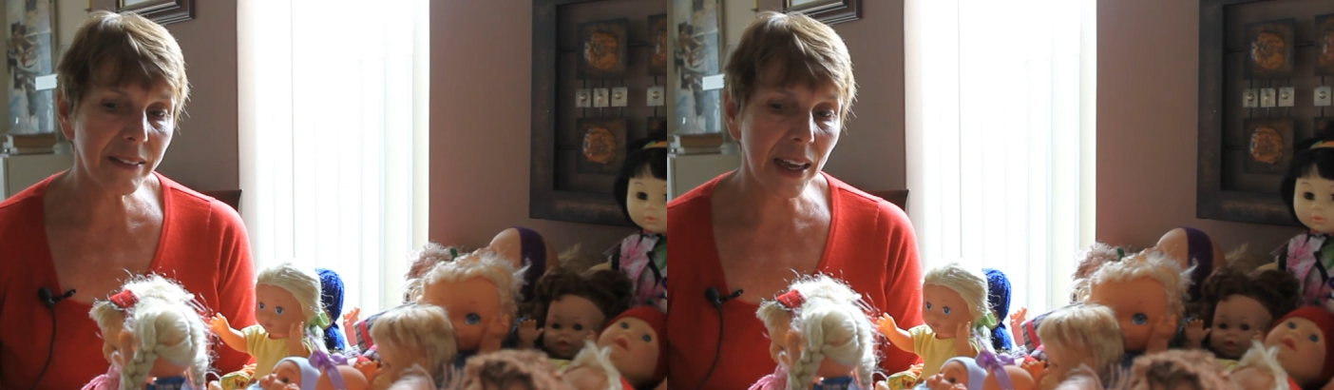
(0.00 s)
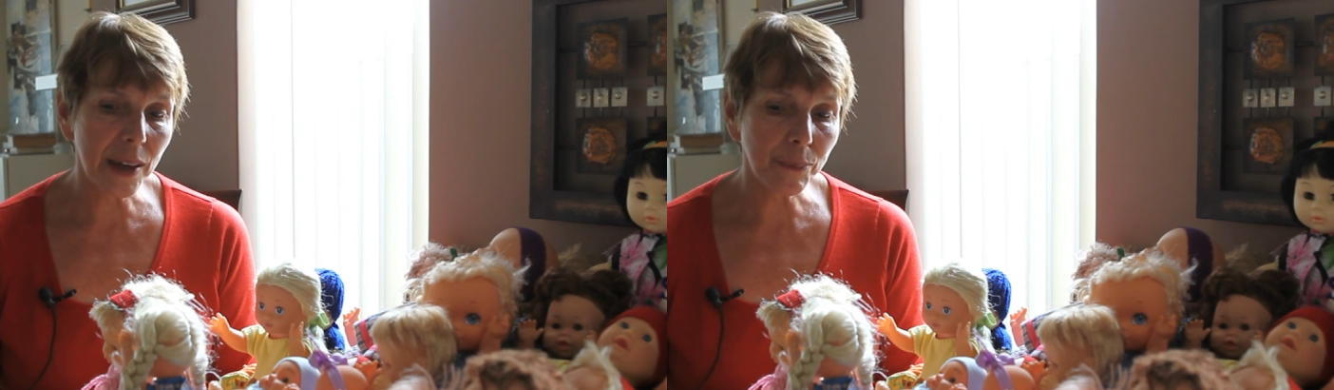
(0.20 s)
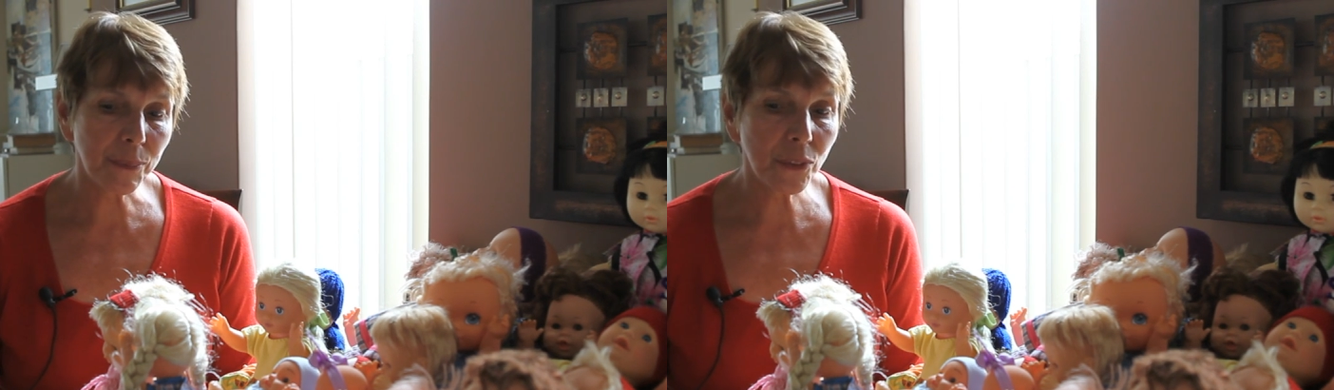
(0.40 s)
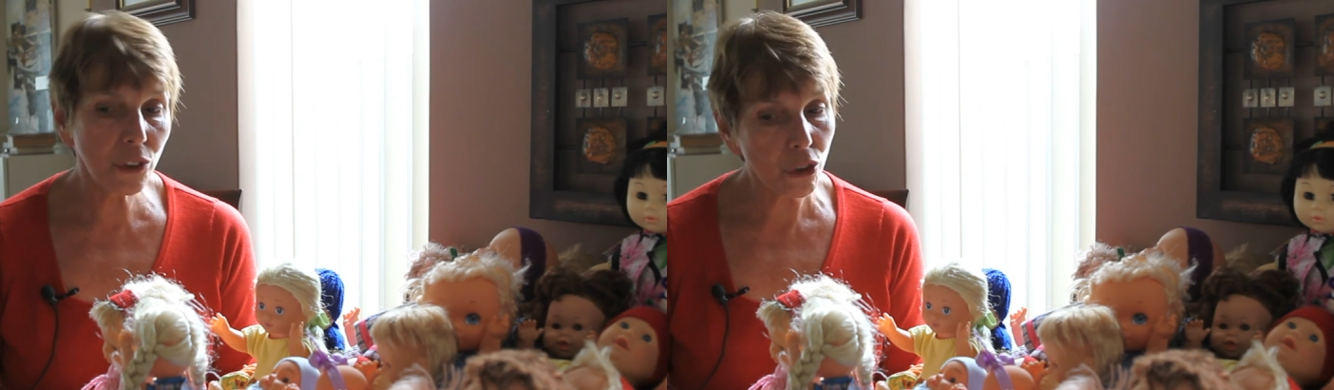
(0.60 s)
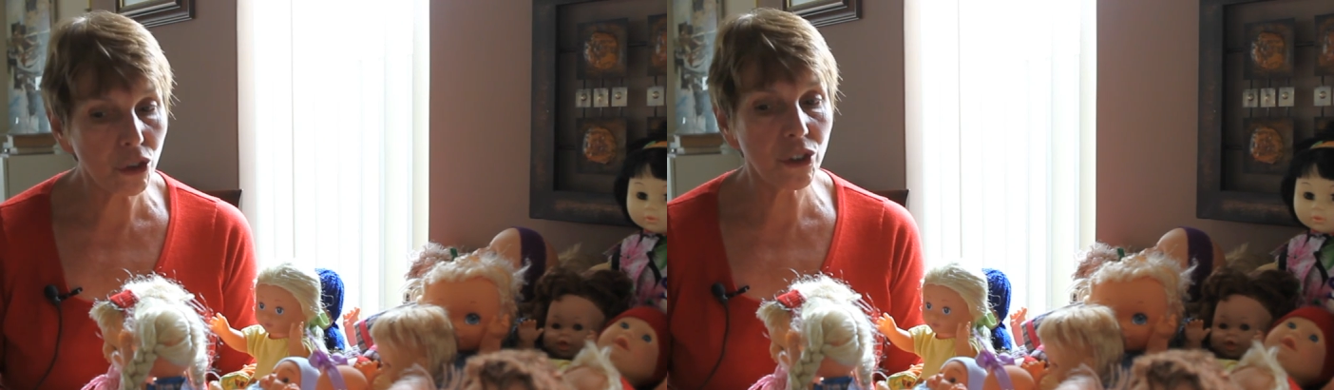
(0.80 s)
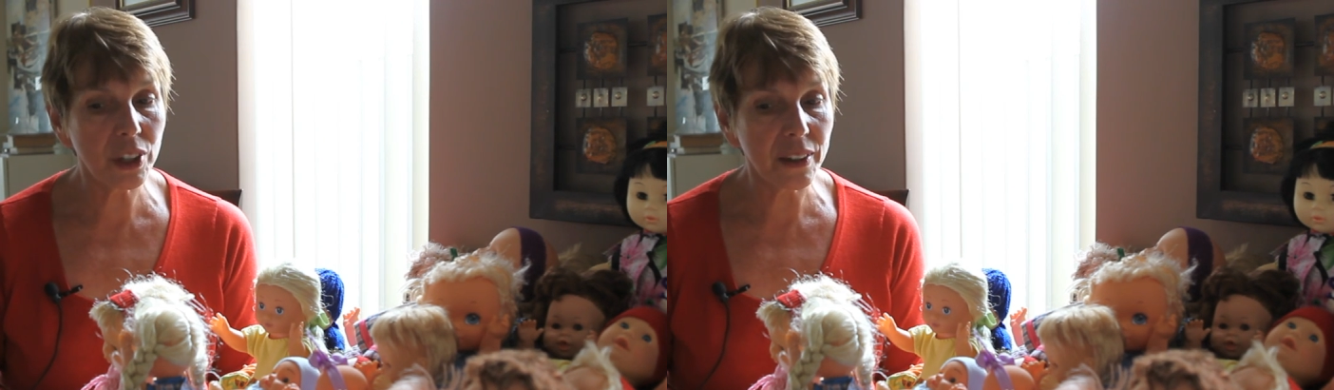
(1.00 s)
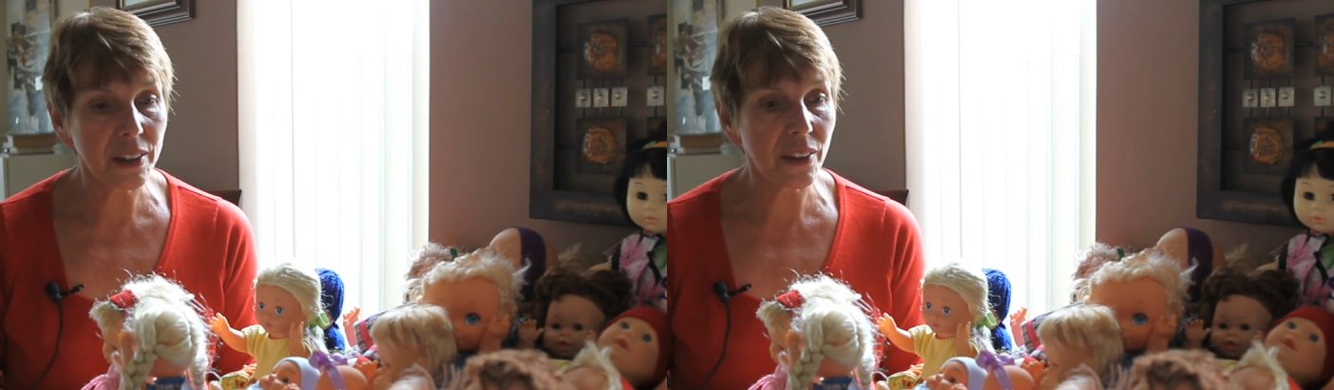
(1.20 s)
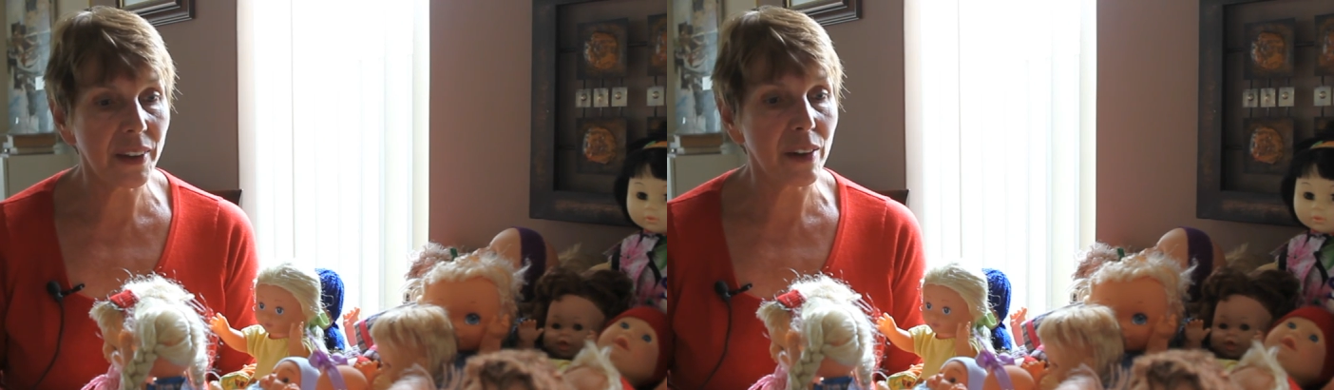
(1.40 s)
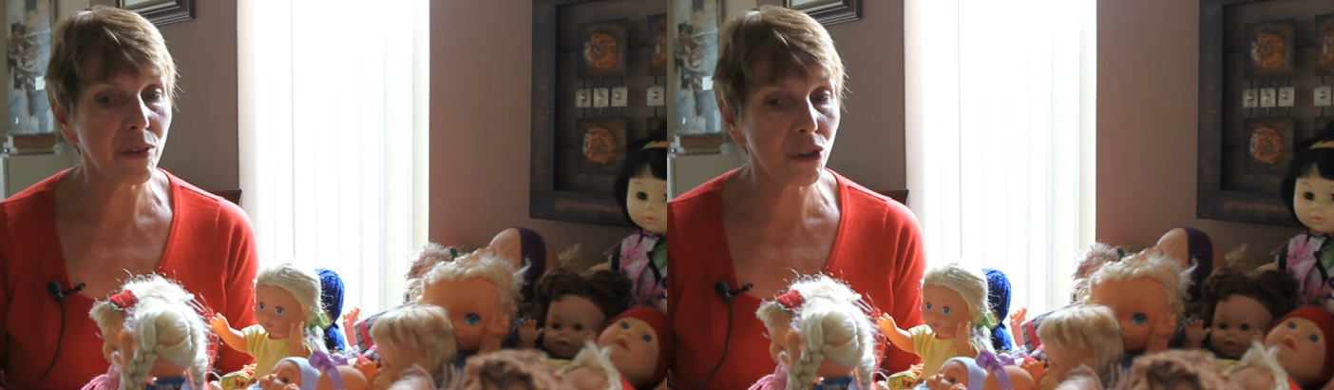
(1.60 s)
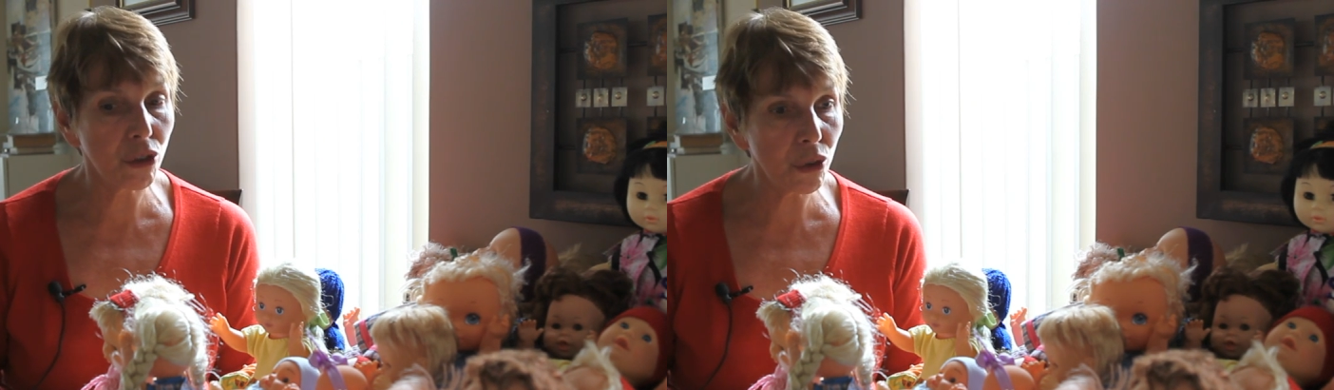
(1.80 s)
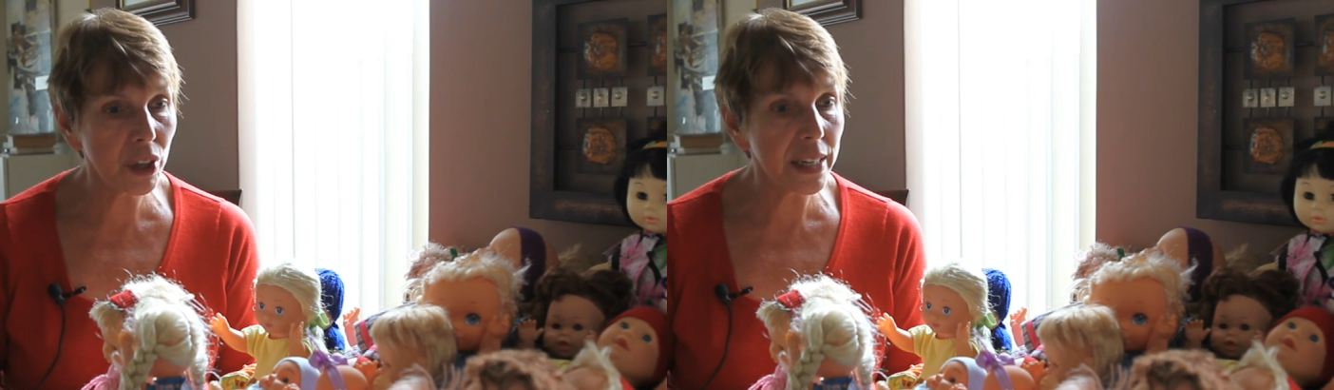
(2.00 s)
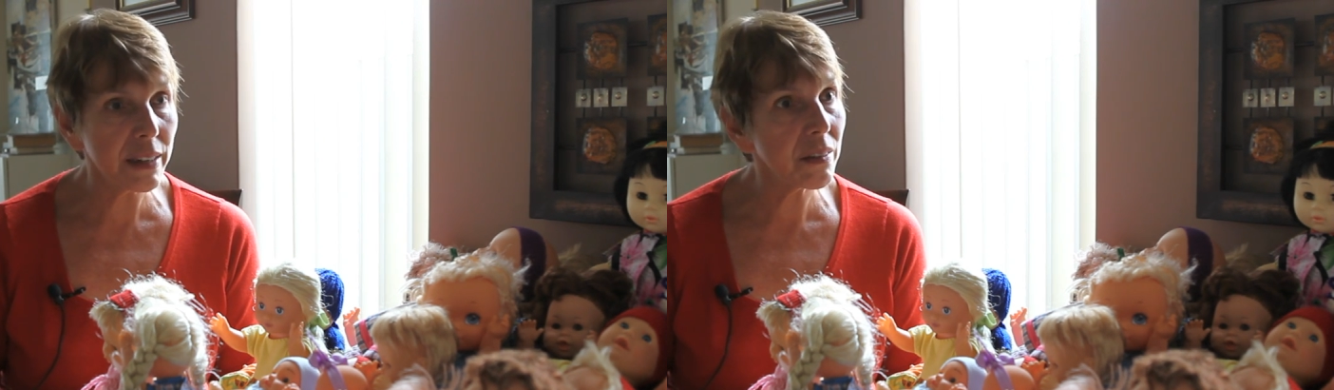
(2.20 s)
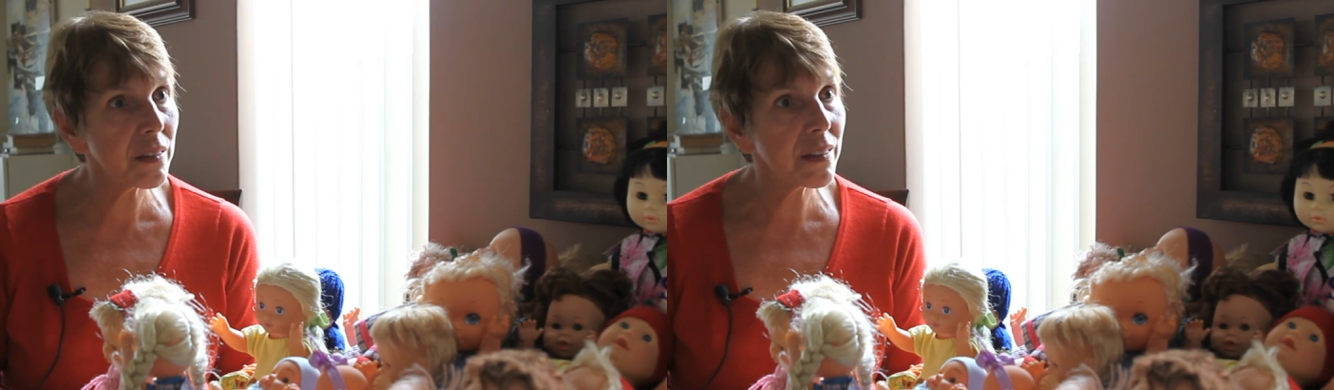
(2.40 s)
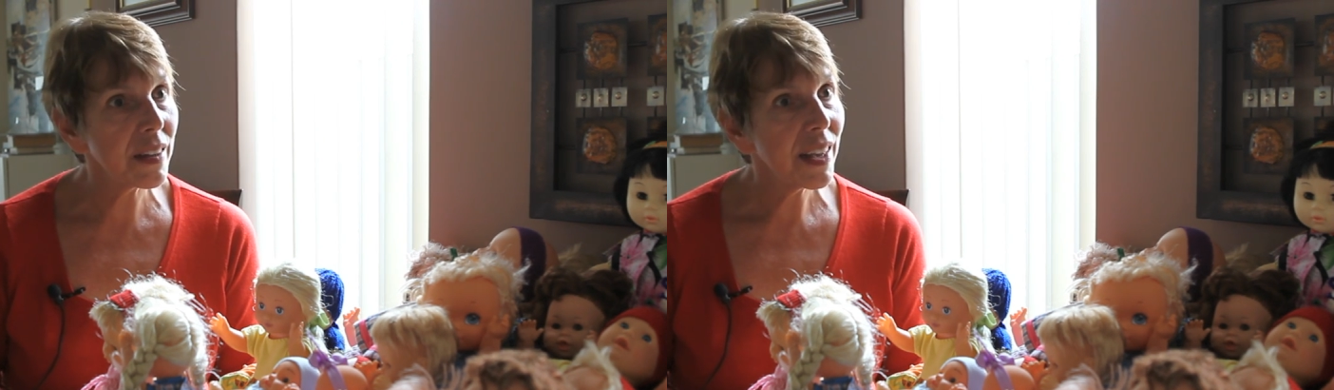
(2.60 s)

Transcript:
Speaker 1: uh, those children are there for two years